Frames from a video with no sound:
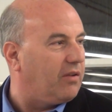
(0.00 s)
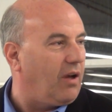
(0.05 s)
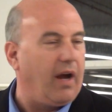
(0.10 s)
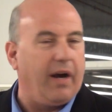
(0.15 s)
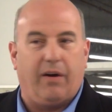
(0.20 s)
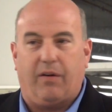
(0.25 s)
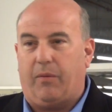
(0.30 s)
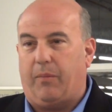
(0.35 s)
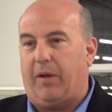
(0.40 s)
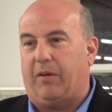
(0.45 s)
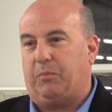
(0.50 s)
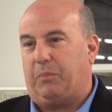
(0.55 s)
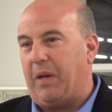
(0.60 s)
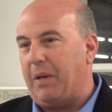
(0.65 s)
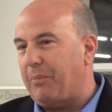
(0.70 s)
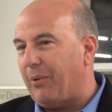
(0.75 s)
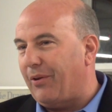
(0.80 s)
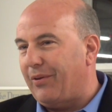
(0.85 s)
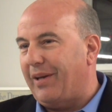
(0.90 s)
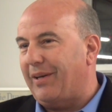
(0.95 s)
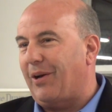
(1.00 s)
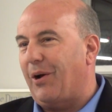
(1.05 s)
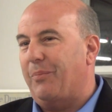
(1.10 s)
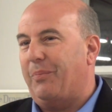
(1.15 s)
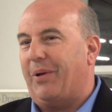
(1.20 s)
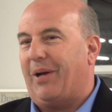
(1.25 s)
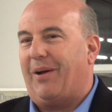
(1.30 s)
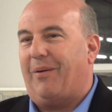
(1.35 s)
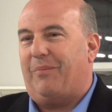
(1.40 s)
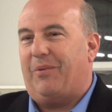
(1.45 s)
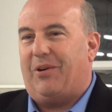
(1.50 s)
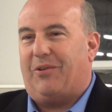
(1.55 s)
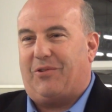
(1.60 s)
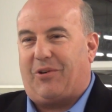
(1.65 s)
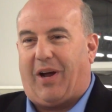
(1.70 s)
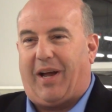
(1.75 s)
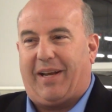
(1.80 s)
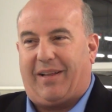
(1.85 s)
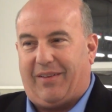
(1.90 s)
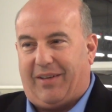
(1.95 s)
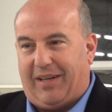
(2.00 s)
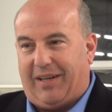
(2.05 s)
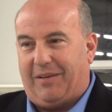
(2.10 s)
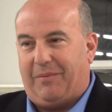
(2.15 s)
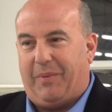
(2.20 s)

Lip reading: to hire the best people and then go pick up their dry cleaning.